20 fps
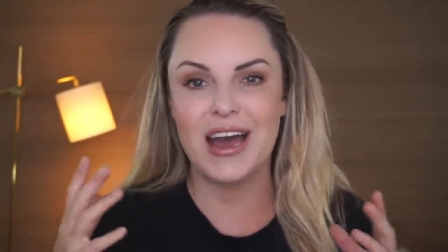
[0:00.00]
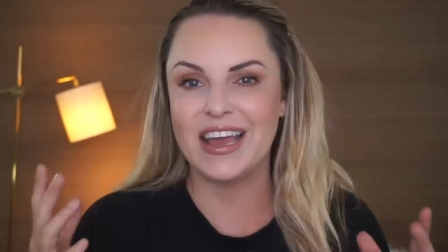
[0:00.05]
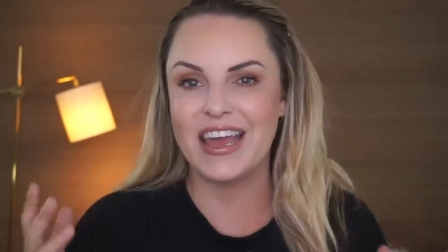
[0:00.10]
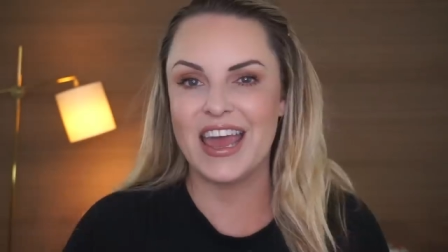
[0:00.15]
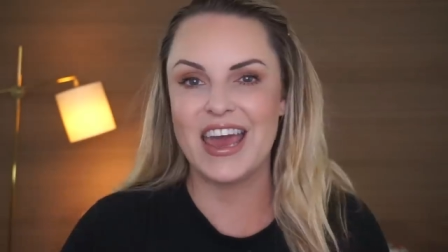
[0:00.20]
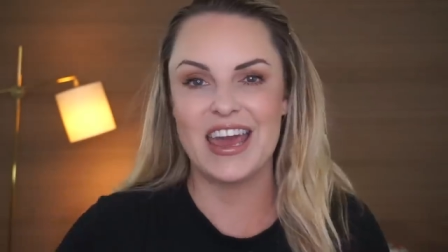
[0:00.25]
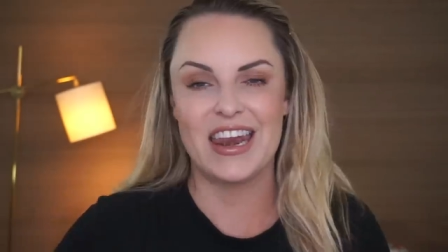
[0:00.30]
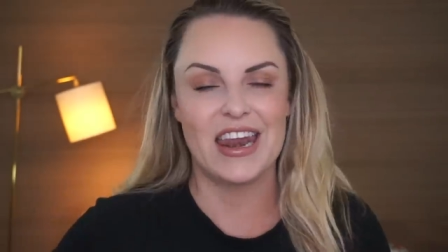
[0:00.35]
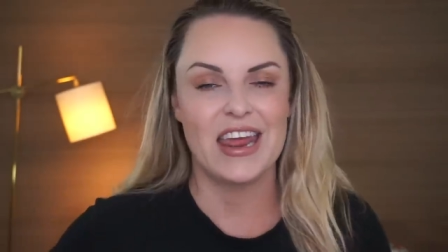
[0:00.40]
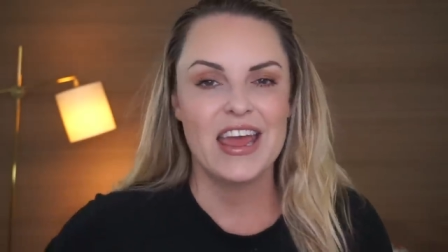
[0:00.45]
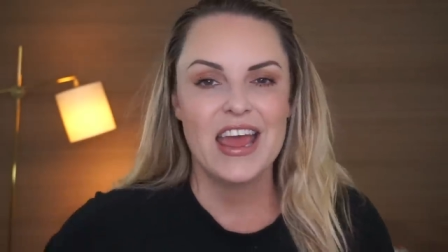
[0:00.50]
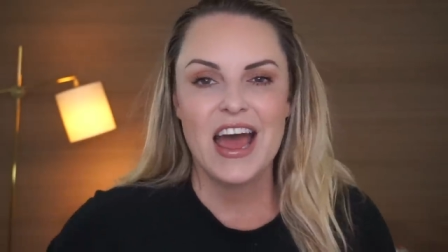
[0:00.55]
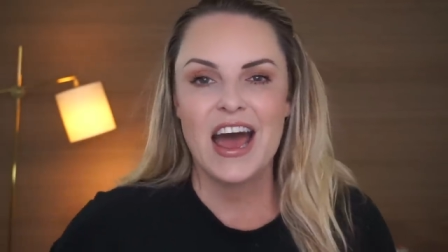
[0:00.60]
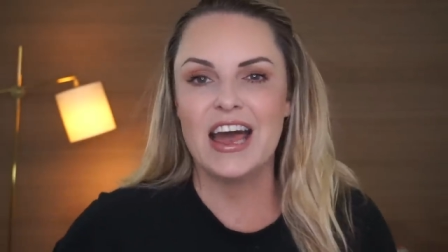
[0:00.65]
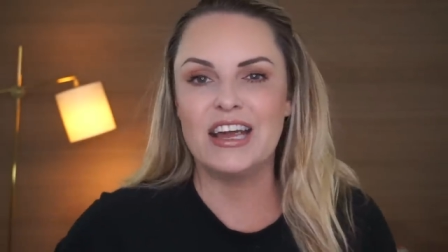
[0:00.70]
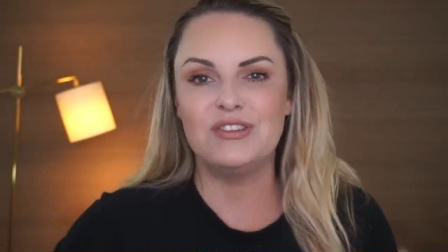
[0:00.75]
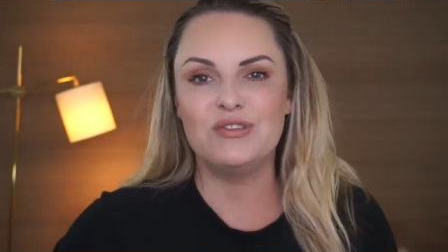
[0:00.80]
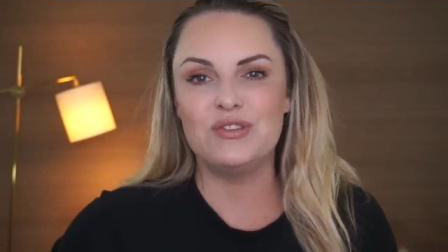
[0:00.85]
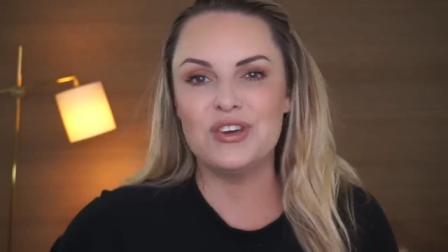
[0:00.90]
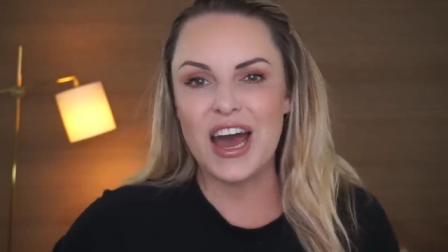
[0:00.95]
Again,
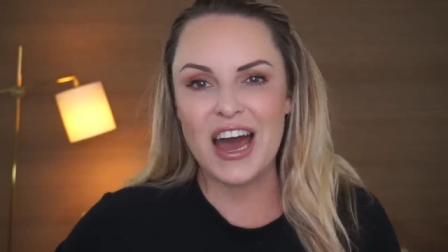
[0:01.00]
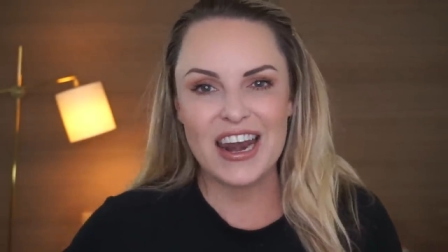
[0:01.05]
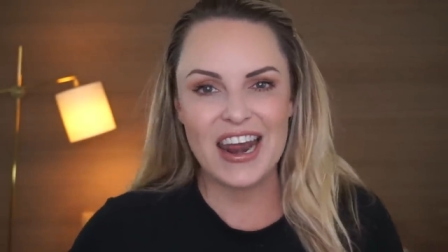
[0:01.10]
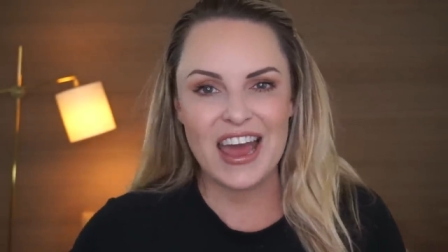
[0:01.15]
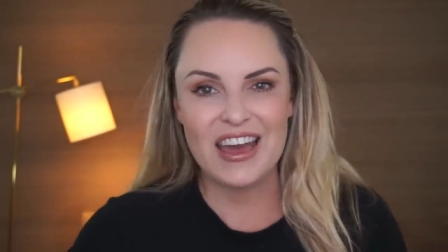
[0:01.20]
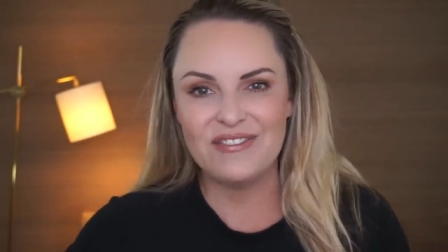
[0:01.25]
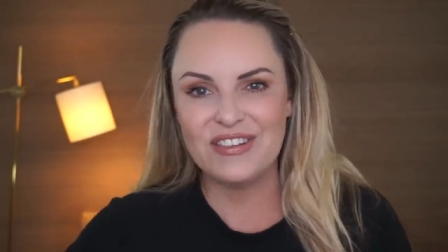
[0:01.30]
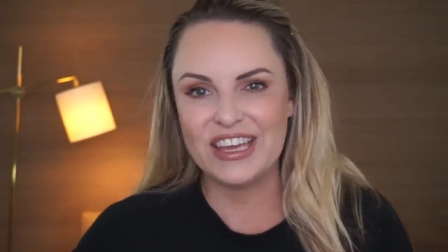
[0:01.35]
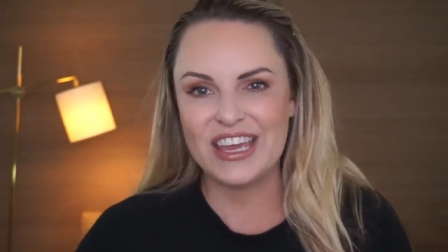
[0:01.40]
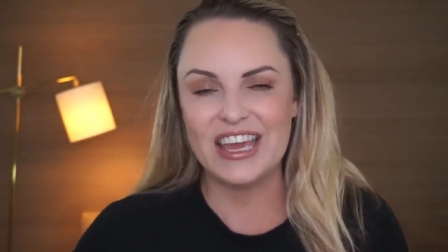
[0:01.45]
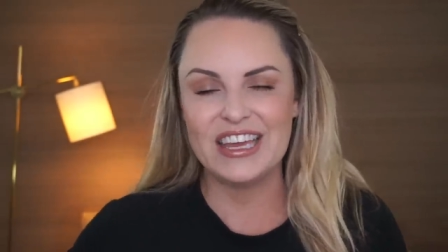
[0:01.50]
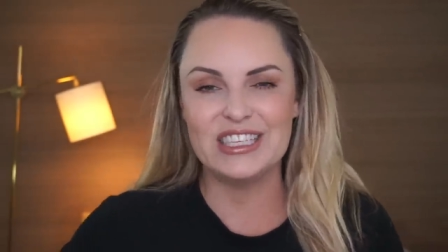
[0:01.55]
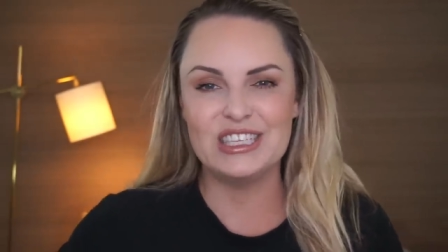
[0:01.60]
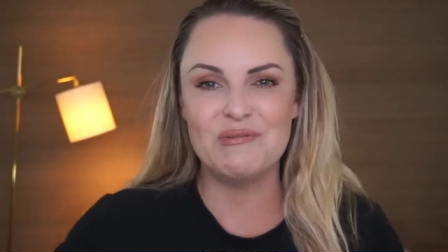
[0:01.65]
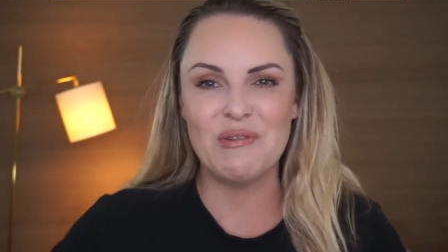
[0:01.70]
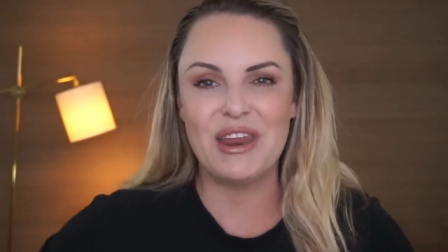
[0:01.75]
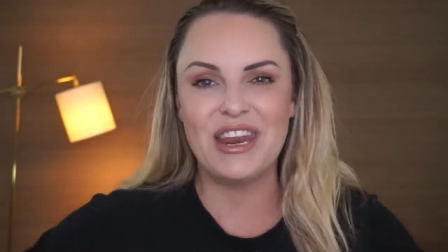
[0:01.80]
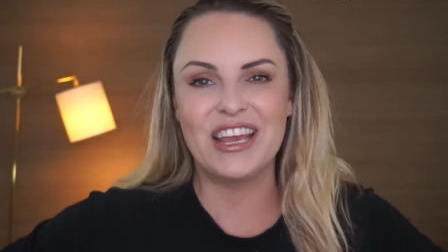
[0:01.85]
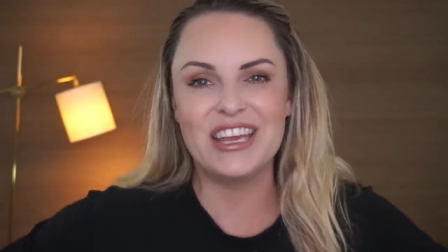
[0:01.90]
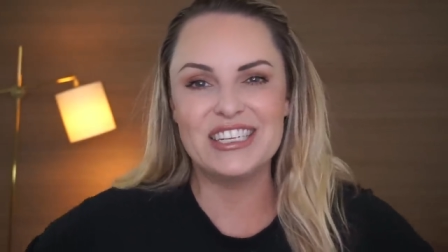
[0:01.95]
I do not advocate
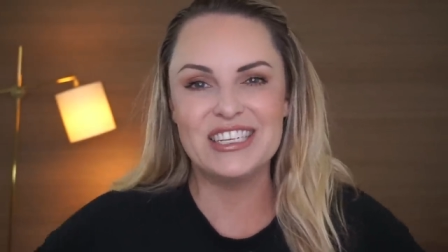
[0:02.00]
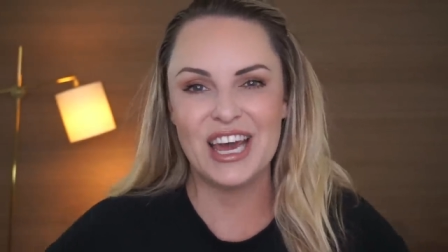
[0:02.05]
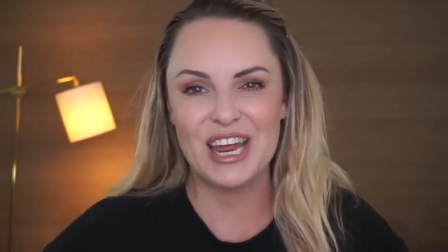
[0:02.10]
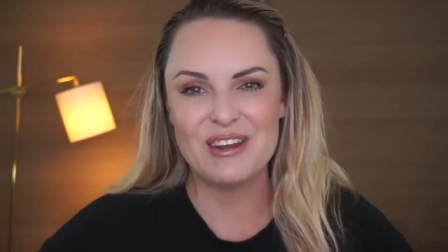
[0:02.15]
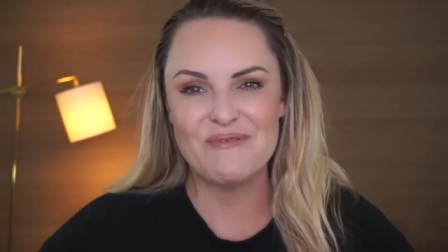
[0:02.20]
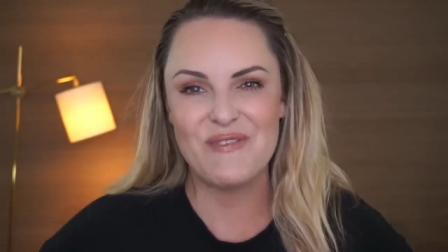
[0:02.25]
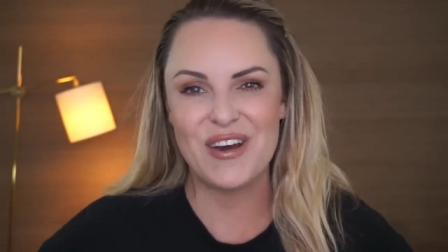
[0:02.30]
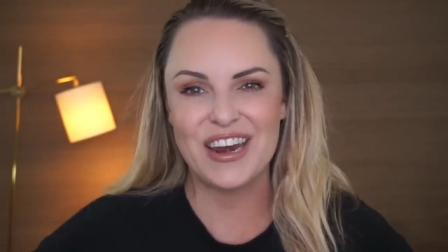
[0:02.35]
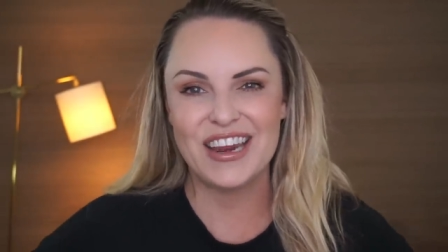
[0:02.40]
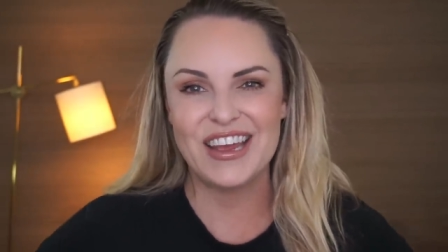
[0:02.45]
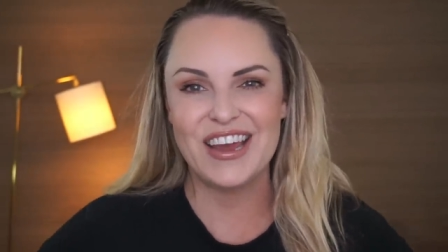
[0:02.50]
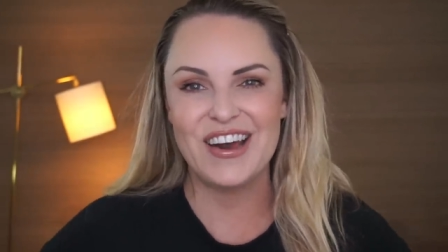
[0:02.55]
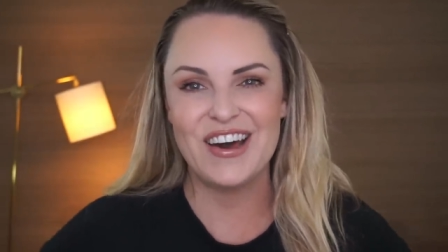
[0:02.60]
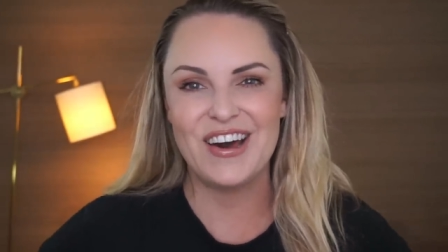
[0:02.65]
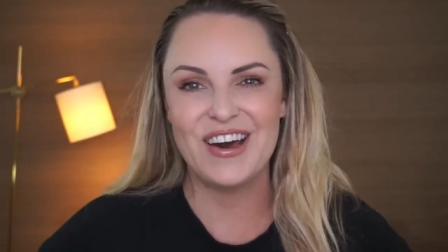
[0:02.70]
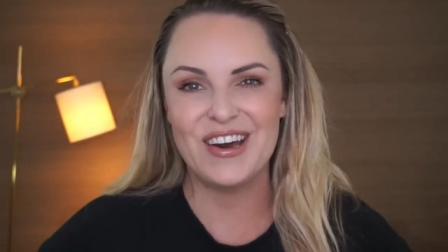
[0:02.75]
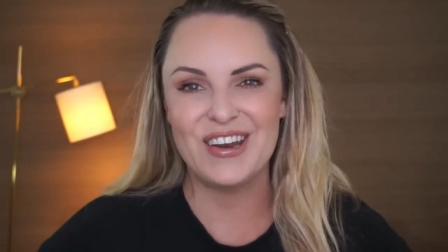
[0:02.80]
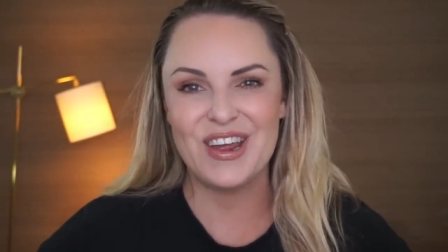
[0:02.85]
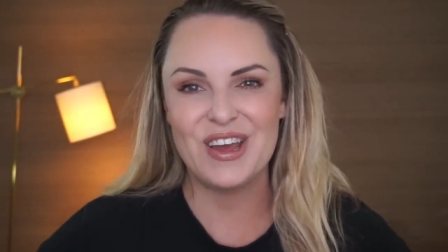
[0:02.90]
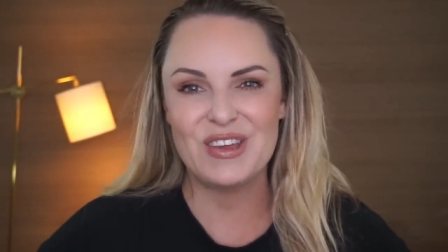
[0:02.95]
spending a ton of money
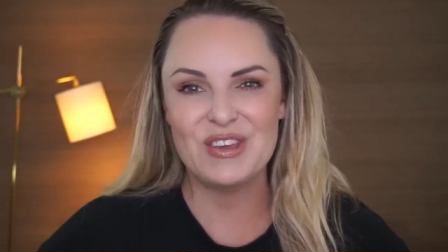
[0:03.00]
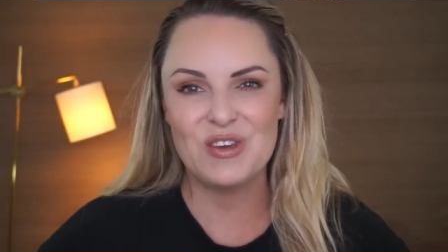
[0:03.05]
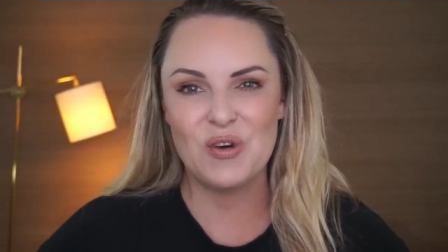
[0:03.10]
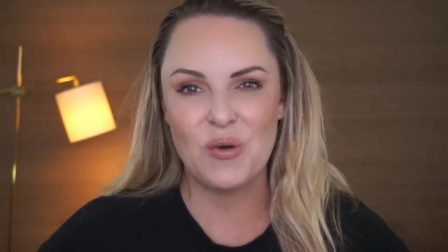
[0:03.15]
on